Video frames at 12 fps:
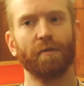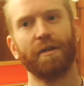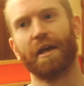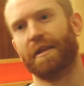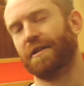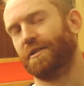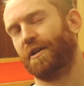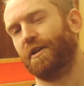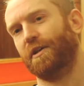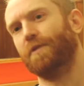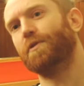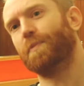Oh yeah, that's a
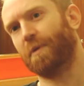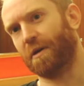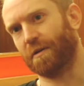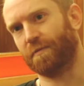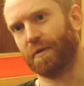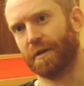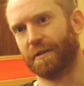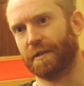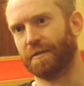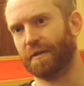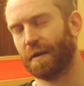huge part of what I do.